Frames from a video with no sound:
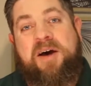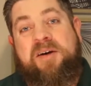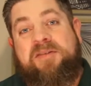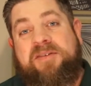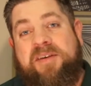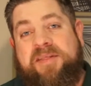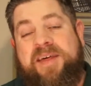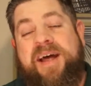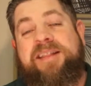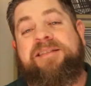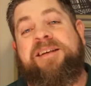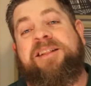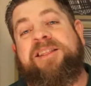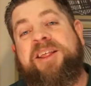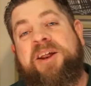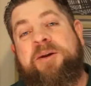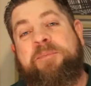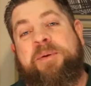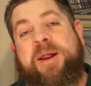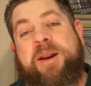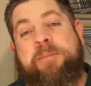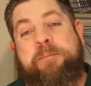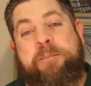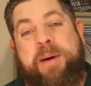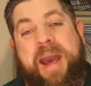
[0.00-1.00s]
So that's a little
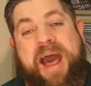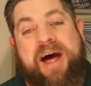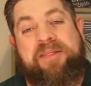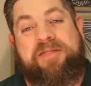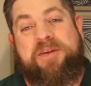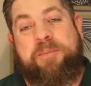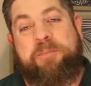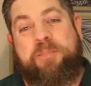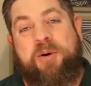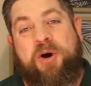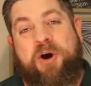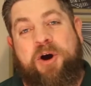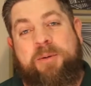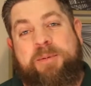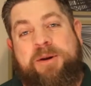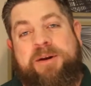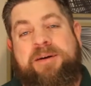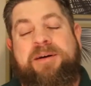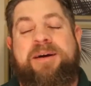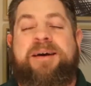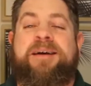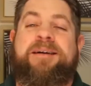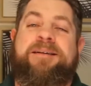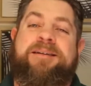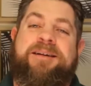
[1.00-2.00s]
bit about the
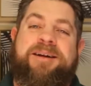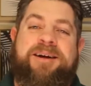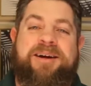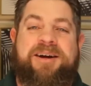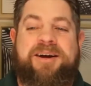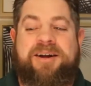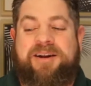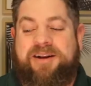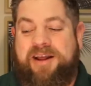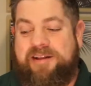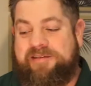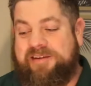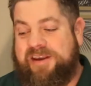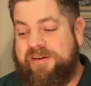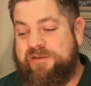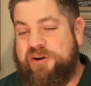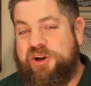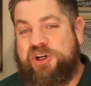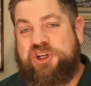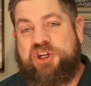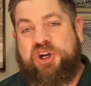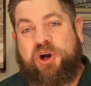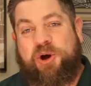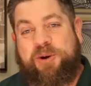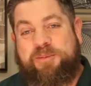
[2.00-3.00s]
bourbon. Let's give it
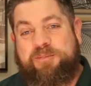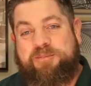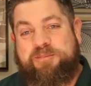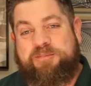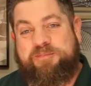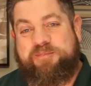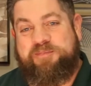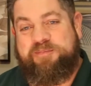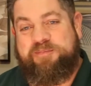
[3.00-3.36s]
a shot.